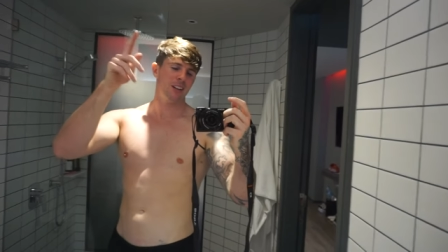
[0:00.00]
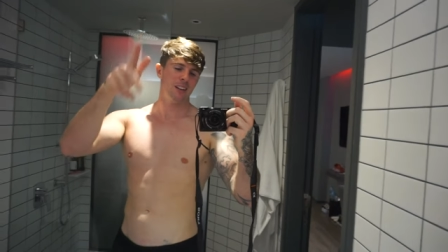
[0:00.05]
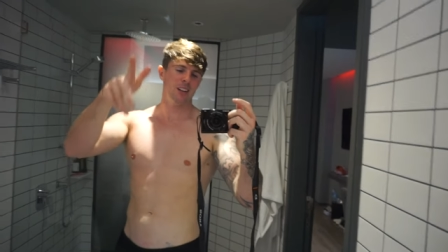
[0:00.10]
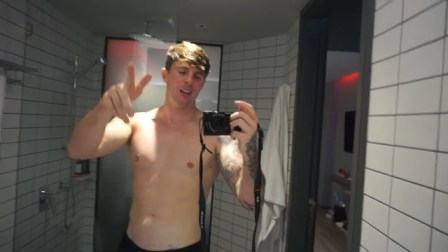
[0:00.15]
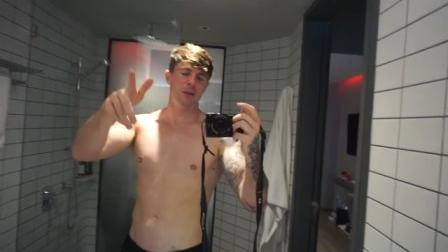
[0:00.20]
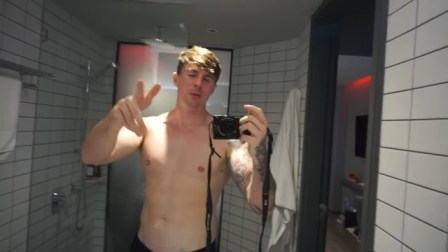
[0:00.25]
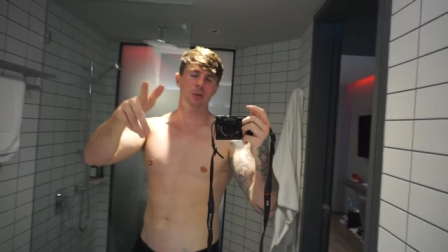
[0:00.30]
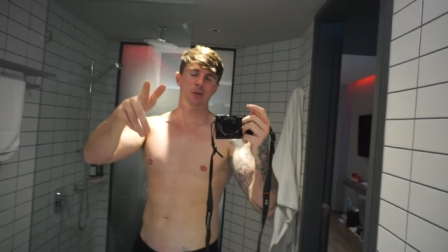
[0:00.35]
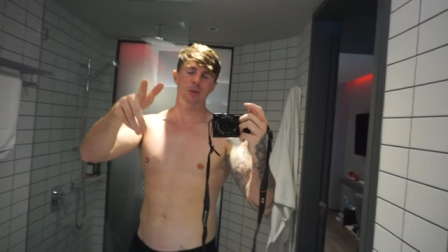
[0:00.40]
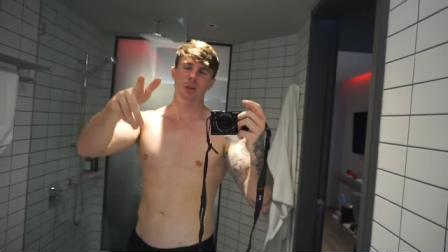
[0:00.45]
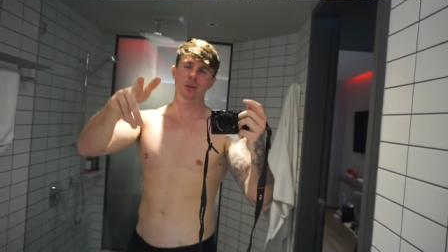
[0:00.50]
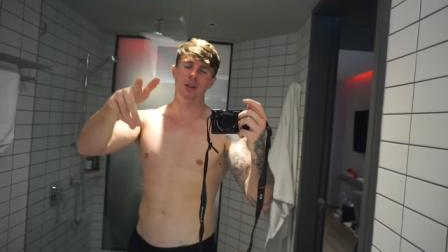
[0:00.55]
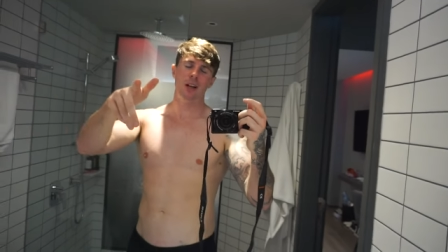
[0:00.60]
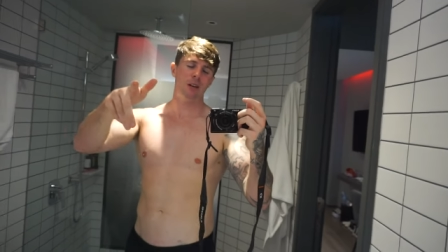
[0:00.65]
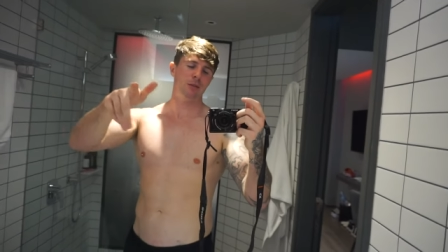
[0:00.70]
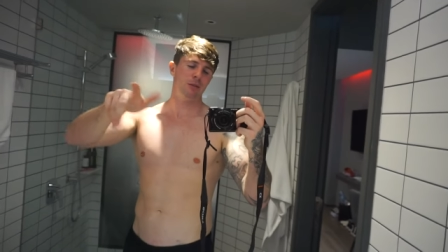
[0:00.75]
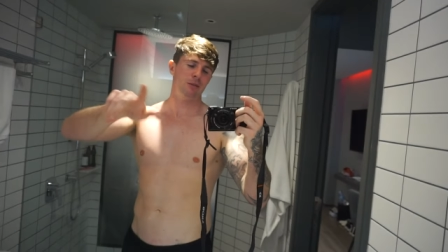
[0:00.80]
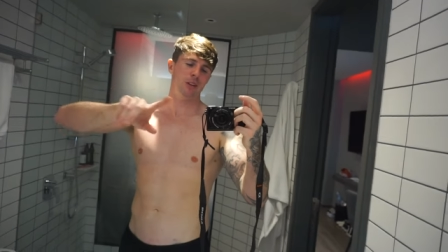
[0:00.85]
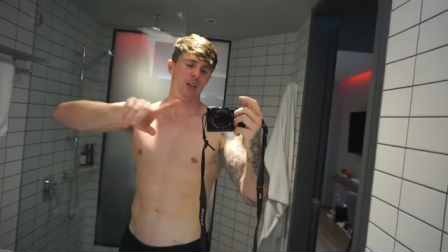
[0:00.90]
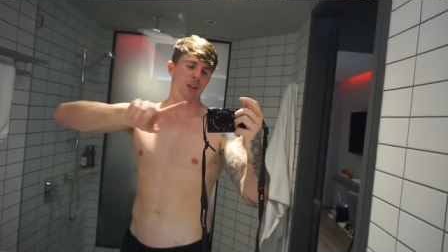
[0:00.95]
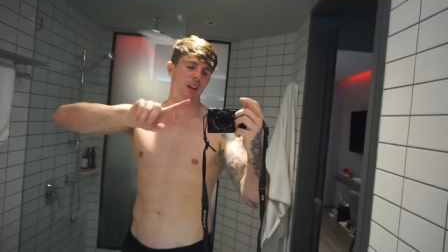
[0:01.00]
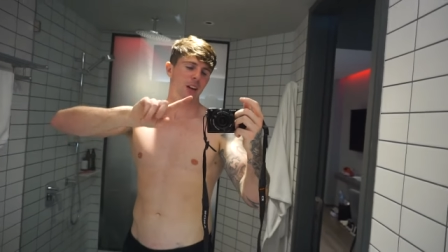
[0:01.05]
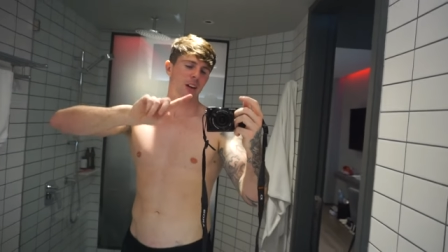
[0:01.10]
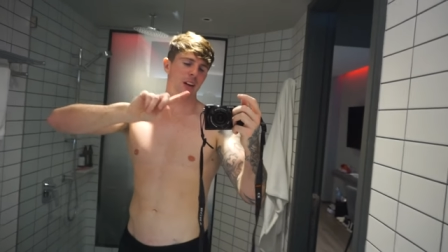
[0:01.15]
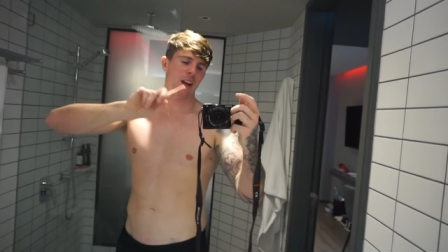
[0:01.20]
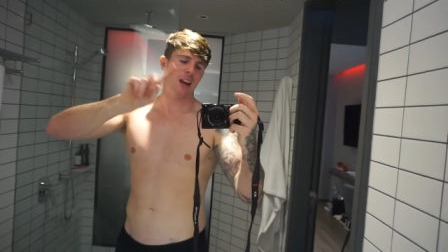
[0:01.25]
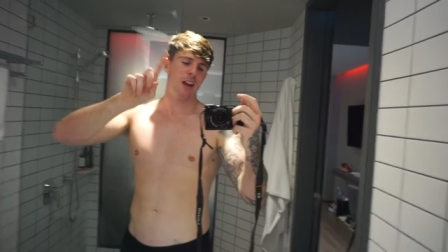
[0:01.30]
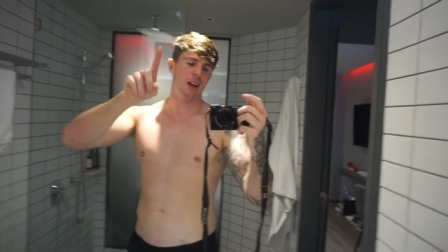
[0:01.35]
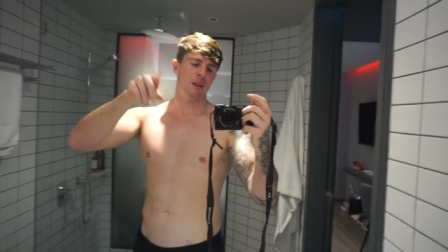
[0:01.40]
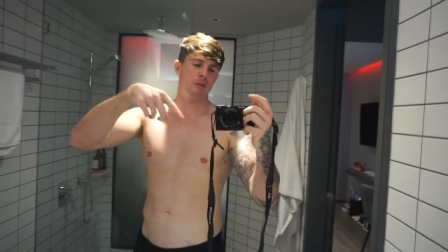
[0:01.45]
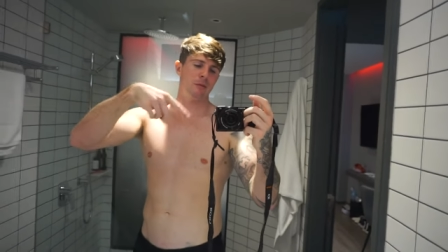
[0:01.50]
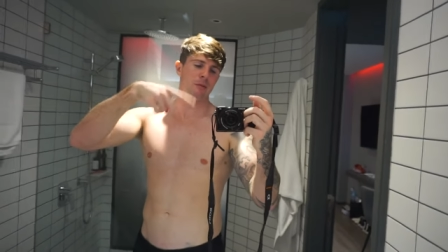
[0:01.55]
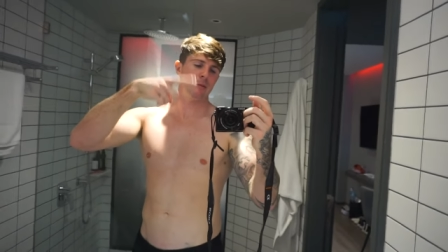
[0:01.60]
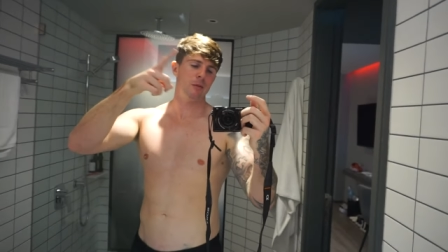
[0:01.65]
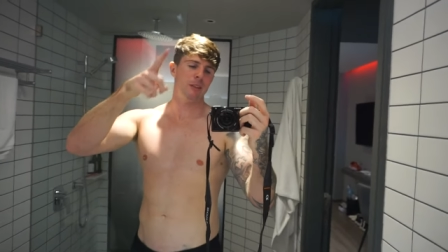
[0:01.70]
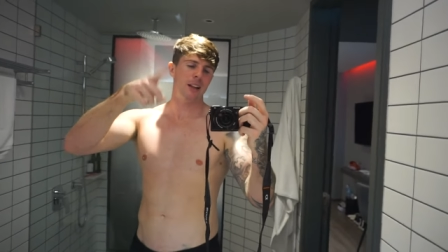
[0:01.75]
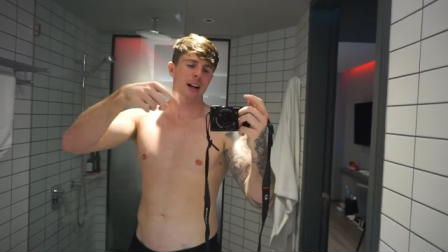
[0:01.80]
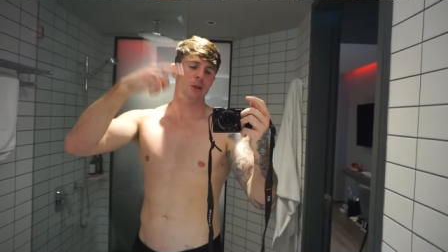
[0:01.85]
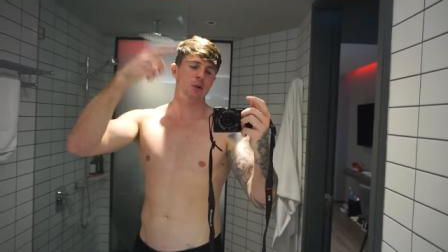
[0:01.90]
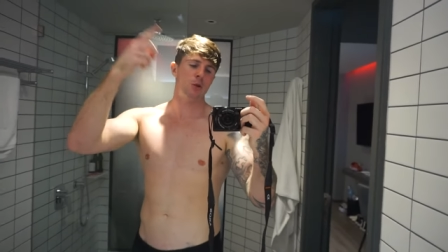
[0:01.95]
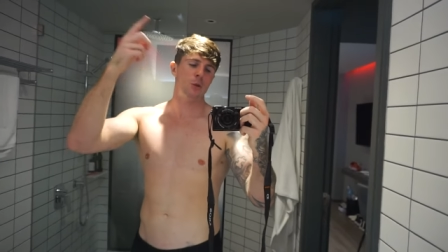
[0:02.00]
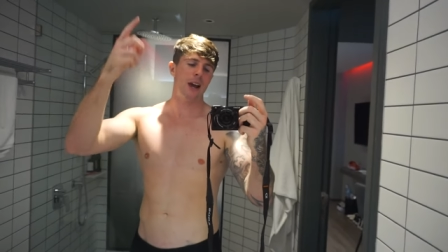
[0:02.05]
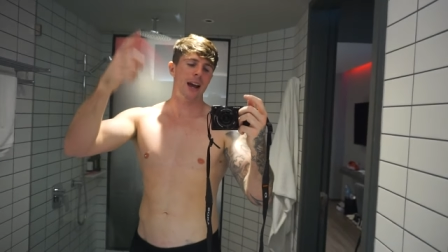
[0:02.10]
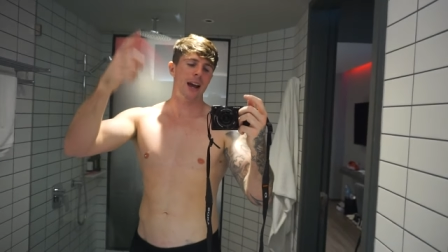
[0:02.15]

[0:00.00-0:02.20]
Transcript: Let me know how that fucking um, the actual